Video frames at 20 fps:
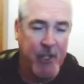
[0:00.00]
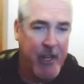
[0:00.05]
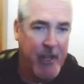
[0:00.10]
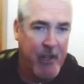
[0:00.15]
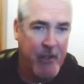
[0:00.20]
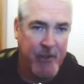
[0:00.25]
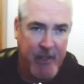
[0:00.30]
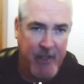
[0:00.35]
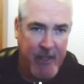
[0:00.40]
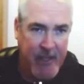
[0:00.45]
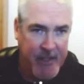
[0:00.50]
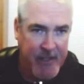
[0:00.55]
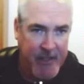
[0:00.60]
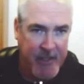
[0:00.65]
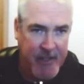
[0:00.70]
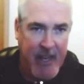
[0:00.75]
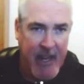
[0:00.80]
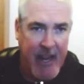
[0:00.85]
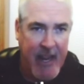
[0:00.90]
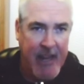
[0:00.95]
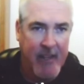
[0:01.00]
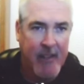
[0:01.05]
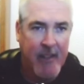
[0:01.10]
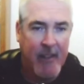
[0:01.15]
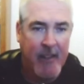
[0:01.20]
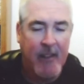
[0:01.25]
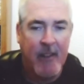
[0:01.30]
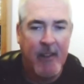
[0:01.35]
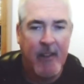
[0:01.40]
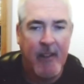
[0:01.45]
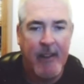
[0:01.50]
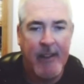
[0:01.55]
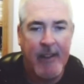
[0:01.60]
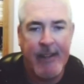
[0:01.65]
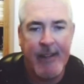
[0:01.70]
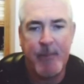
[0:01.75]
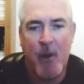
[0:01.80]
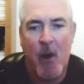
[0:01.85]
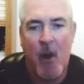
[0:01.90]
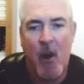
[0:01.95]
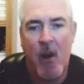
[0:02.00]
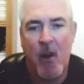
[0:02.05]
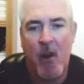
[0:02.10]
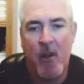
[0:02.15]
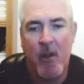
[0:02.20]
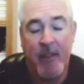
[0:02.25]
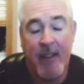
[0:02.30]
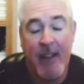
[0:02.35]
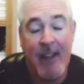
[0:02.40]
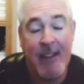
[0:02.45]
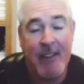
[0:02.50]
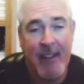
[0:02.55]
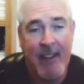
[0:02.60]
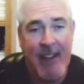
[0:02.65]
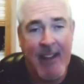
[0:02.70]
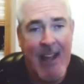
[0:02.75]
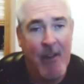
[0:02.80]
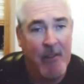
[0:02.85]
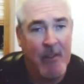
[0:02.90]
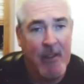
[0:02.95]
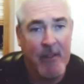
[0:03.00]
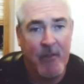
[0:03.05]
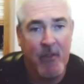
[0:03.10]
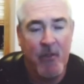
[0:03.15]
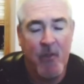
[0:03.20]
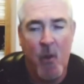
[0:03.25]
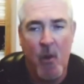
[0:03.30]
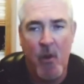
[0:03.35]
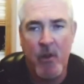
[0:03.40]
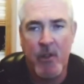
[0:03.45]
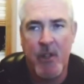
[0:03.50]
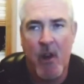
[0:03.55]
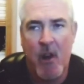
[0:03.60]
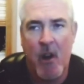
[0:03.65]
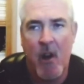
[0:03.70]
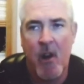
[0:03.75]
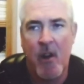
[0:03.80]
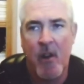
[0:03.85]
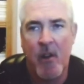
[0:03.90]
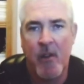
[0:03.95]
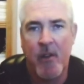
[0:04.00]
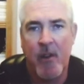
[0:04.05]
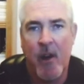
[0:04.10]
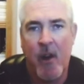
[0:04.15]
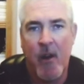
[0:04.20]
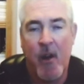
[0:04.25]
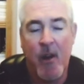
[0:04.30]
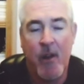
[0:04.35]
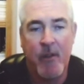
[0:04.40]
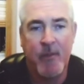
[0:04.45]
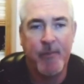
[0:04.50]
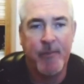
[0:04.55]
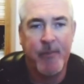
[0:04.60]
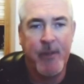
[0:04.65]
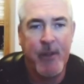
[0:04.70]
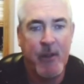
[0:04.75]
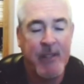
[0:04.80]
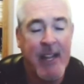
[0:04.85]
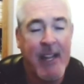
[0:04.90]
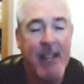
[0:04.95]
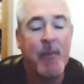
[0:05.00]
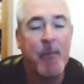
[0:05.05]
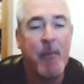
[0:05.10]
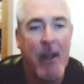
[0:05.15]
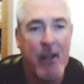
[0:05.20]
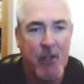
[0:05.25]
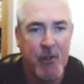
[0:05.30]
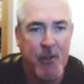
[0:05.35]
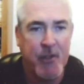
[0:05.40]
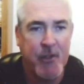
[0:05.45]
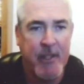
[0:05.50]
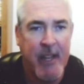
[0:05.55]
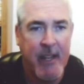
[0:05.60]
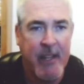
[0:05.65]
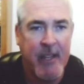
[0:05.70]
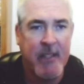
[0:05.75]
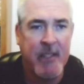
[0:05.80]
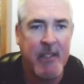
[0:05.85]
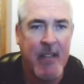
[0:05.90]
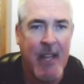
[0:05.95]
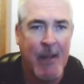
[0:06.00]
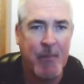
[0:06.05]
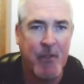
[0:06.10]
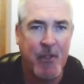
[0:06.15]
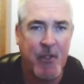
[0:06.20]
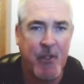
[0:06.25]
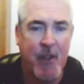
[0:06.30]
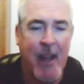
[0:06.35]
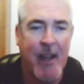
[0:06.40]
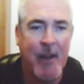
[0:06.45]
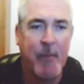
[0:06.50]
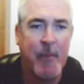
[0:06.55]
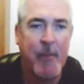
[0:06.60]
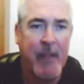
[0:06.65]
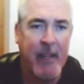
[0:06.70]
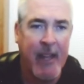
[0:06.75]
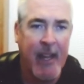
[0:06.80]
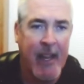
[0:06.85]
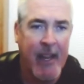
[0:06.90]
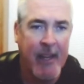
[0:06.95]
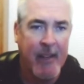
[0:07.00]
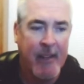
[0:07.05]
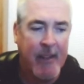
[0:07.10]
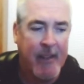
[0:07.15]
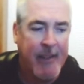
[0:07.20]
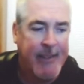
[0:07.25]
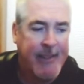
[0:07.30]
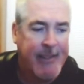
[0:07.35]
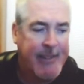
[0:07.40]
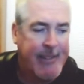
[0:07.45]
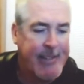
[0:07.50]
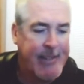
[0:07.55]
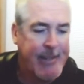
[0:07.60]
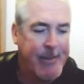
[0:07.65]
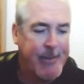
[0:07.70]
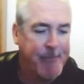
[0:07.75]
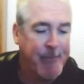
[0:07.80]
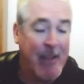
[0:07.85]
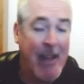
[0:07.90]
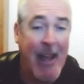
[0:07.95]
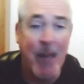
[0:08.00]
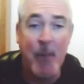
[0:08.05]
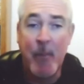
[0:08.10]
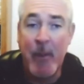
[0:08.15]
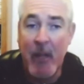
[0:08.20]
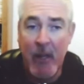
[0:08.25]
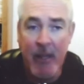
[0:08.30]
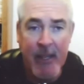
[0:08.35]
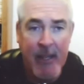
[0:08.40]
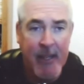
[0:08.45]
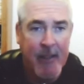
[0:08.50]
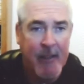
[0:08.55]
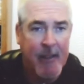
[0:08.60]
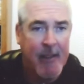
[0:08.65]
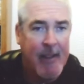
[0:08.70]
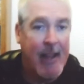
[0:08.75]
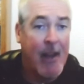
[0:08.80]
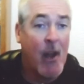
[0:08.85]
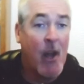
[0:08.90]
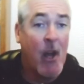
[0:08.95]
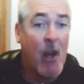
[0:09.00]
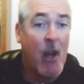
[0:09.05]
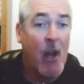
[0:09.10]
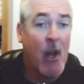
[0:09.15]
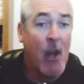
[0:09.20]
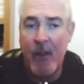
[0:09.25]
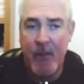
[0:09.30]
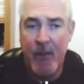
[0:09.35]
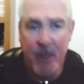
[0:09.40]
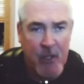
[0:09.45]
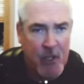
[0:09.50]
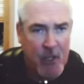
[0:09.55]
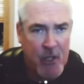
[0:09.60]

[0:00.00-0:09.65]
the jails in the state uh, are, at the county level, of course, are, are, are, you know taking measures, taking steps to try to mitigate um, liability and also health